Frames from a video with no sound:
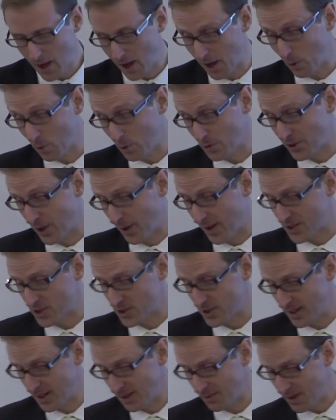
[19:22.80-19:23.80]
And also,
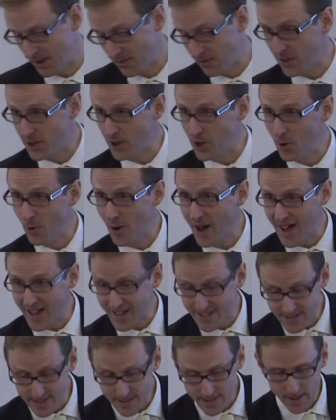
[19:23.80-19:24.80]
actually, in the
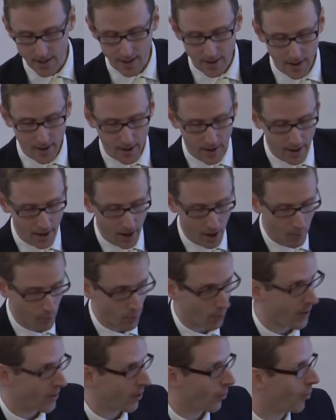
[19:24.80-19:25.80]
US,
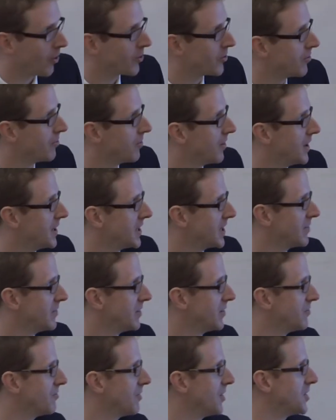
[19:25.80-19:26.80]
um, where there was a finding of
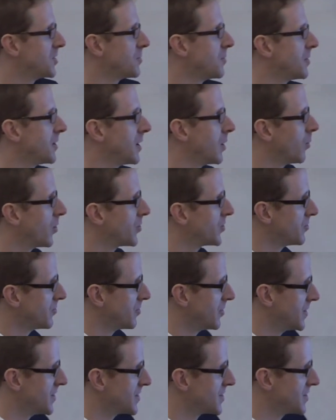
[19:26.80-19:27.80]
infringement, it wasn't
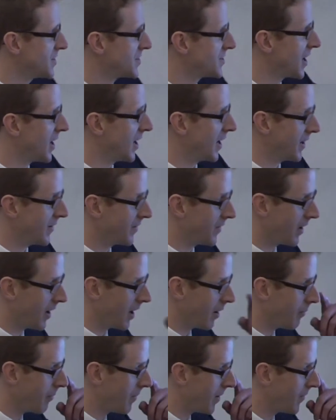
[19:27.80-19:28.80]
for this design.
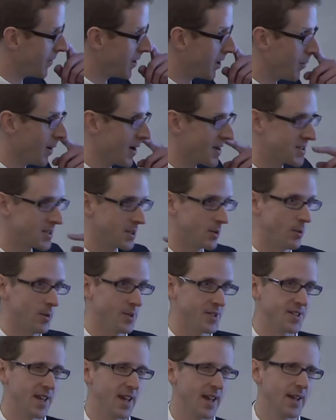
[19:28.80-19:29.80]
Um, in the US, there
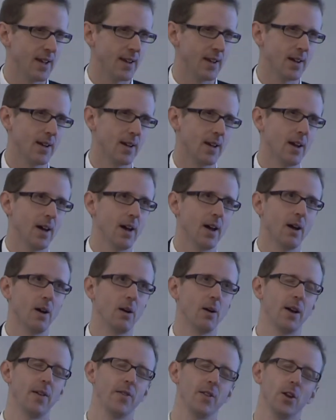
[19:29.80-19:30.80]
was a
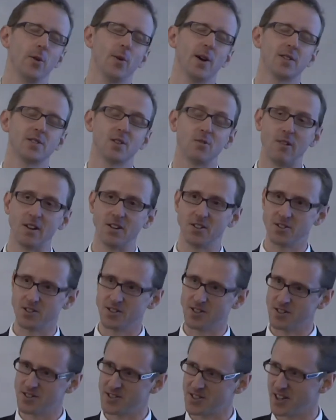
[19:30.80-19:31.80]
in the US, a
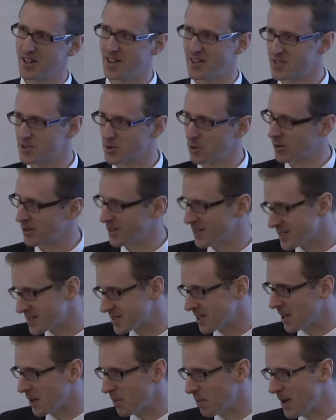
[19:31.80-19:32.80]
registered design is called a
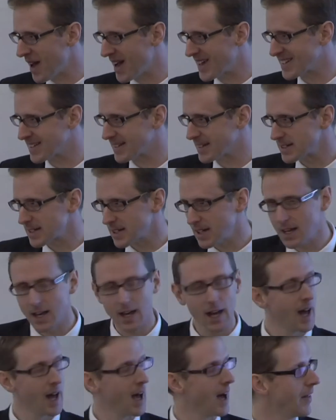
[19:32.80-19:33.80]
design patent.
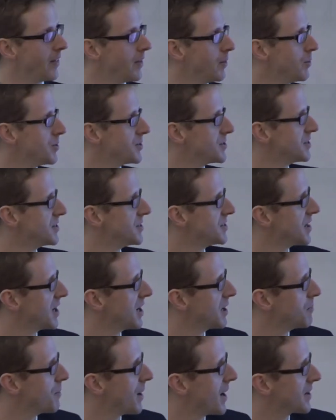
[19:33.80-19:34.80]
And there was a
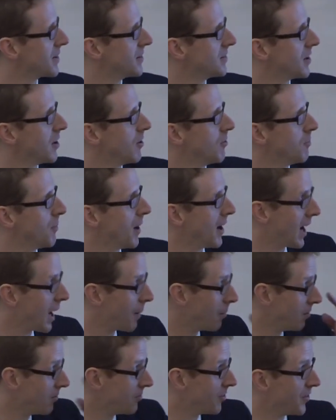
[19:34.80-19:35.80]
design patent owned by
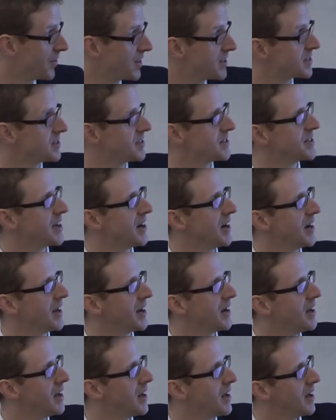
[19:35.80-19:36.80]
Apple for this
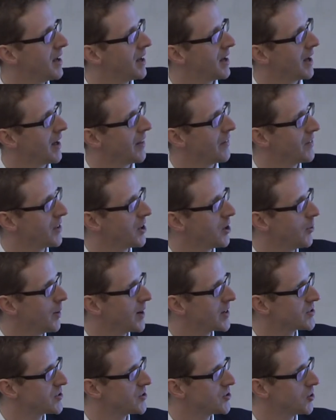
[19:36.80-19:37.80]
design, and the
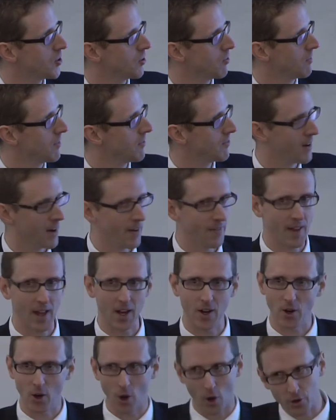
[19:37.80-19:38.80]
US jury found
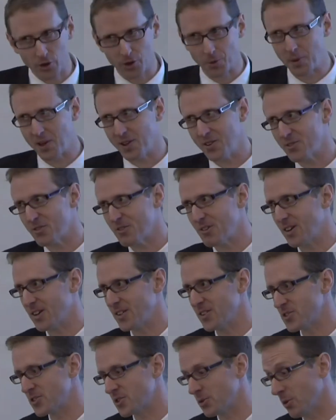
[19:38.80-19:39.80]
that not to be
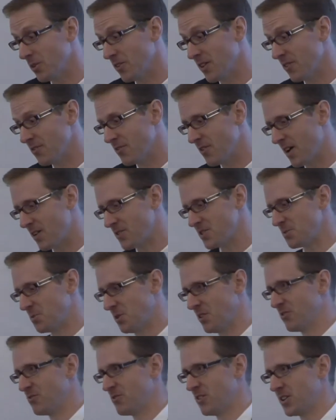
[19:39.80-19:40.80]
infringed. What they found to
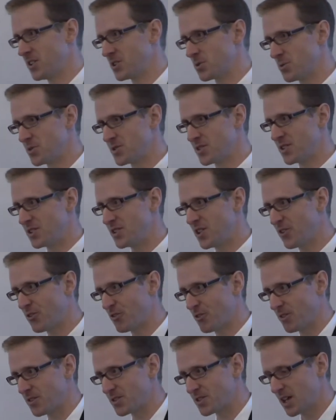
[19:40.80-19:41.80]
be infringed was a
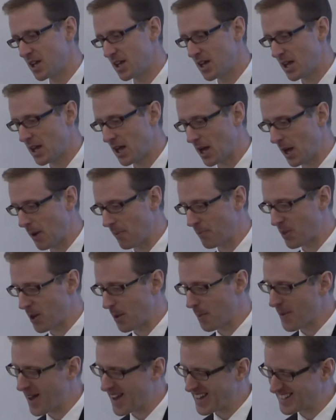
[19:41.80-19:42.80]
different um,
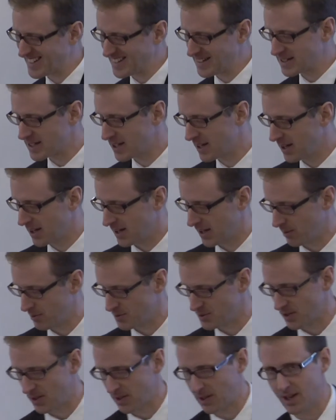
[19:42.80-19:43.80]
patent. It
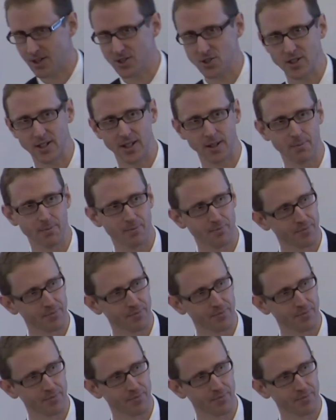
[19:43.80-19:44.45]
was a, actually